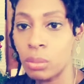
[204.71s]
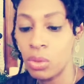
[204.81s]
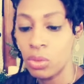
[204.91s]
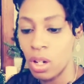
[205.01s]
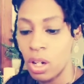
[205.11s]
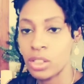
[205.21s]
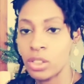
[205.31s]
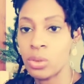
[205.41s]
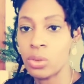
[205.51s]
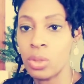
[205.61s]
is move on
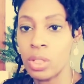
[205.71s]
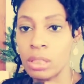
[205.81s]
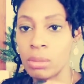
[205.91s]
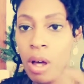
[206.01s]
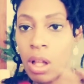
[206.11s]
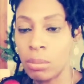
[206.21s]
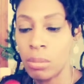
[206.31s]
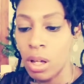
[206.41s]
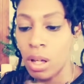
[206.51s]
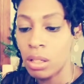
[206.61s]
to the
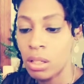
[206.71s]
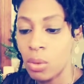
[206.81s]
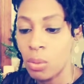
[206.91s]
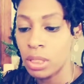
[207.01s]
smaller ball.